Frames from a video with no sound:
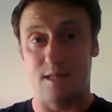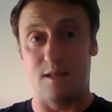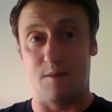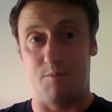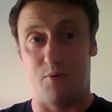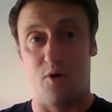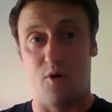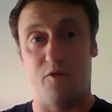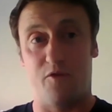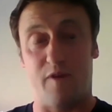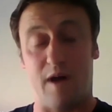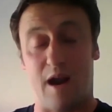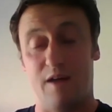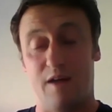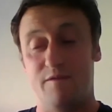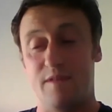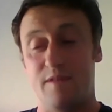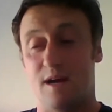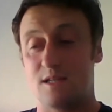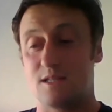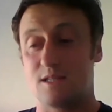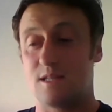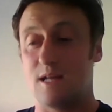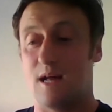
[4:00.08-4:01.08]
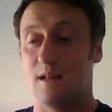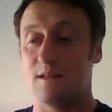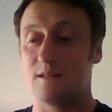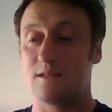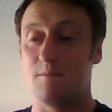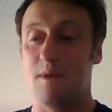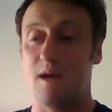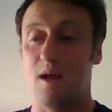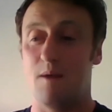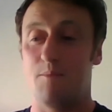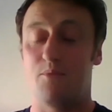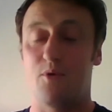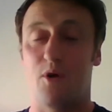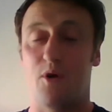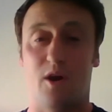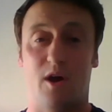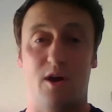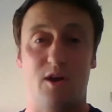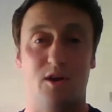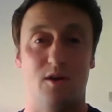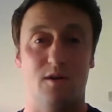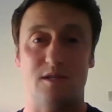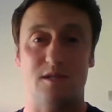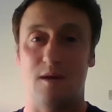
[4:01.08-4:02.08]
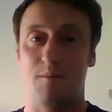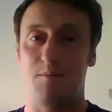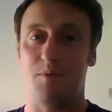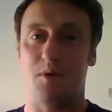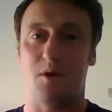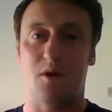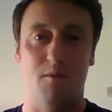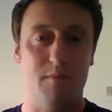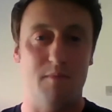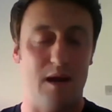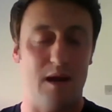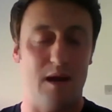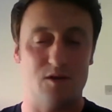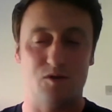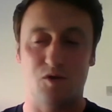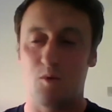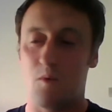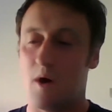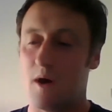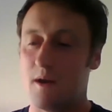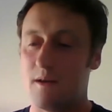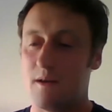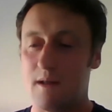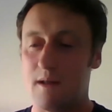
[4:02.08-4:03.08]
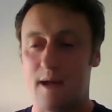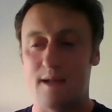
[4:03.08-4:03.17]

the profile of Naturally Talented Me, it brought out your typical military one: